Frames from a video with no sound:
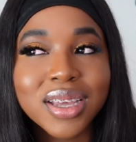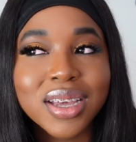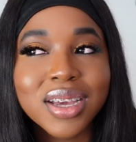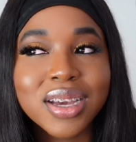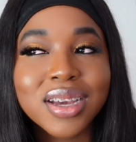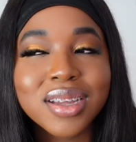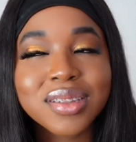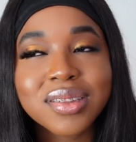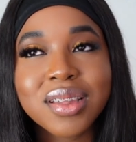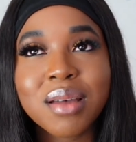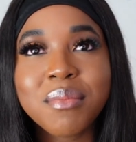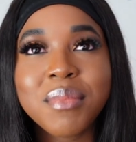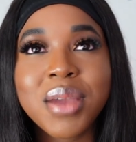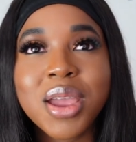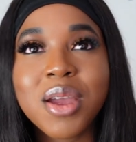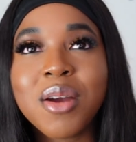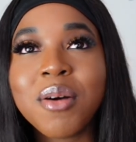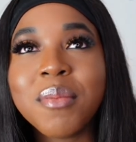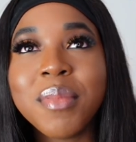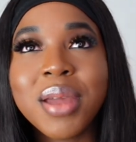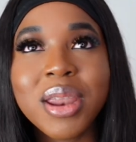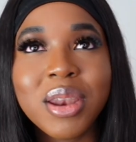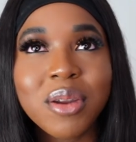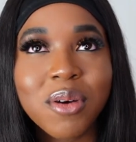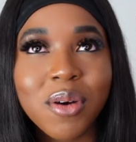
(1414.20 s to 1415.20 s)
because I may
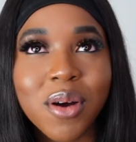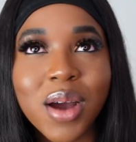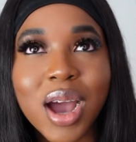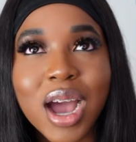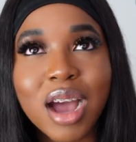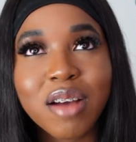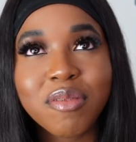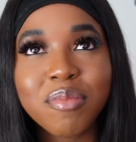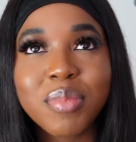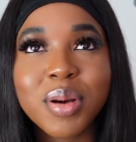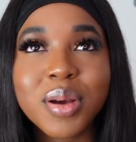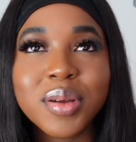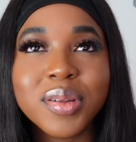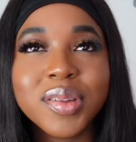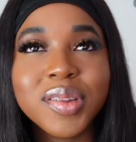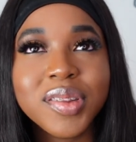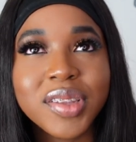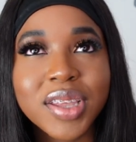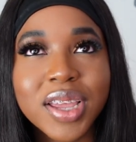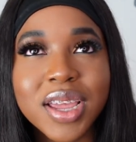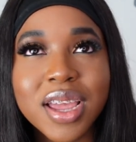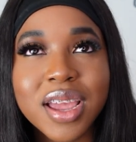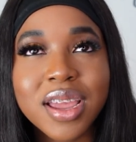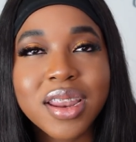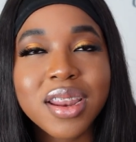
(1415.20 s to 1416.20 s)
or may not have
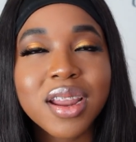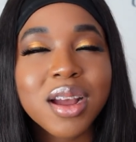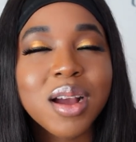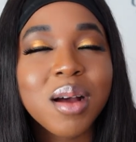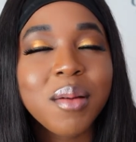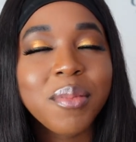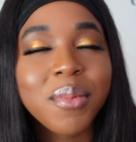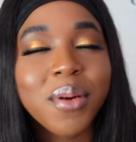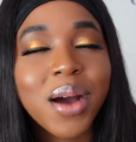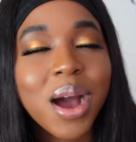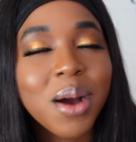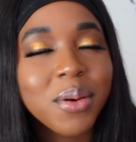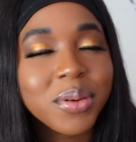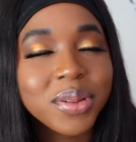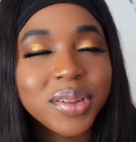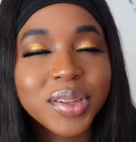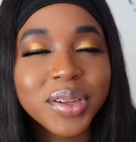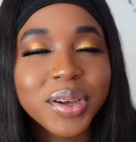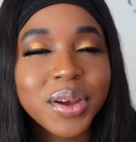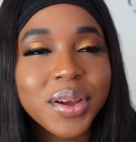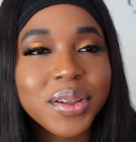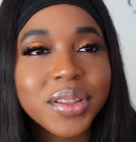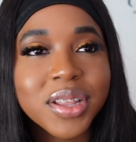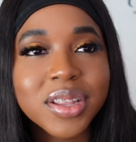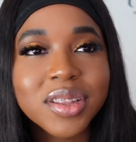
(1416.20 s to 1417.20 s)
posted a couple hours
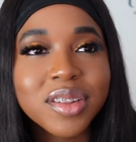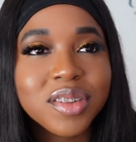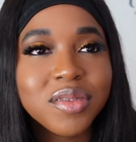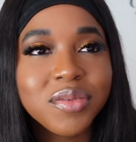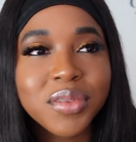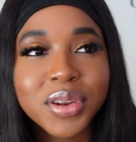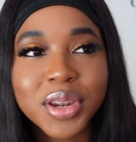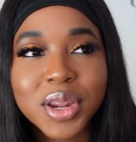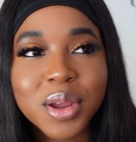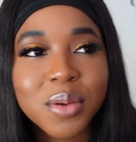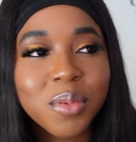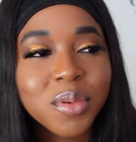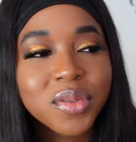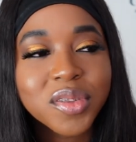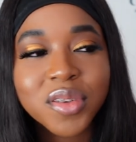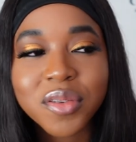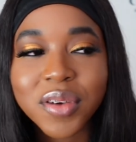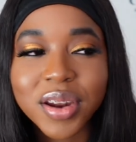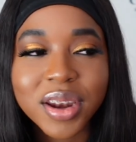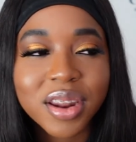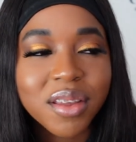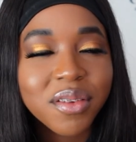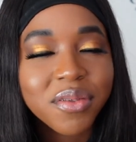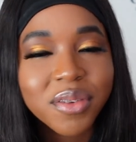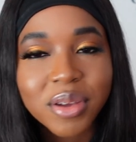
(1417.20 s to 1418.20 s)
ago that this video was
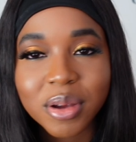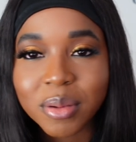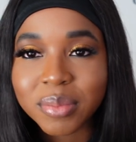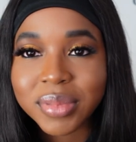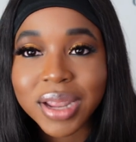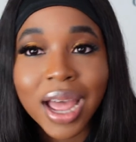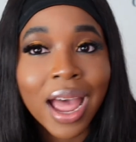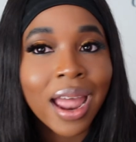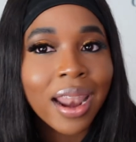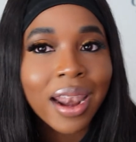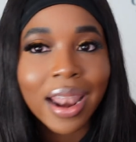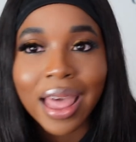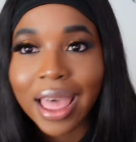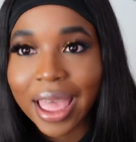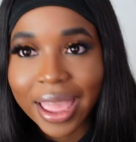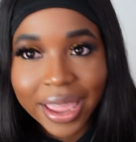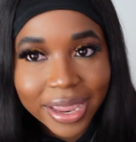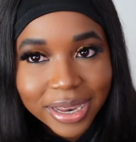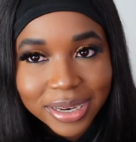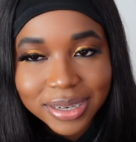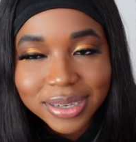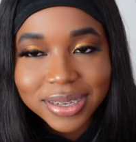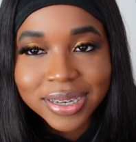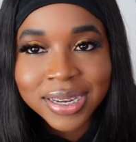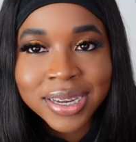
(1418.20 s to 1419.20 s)
already filmed. I
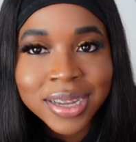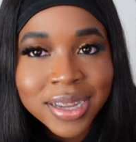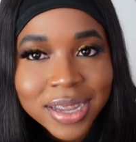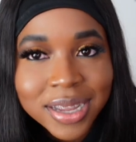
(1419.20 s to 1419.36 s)
lied.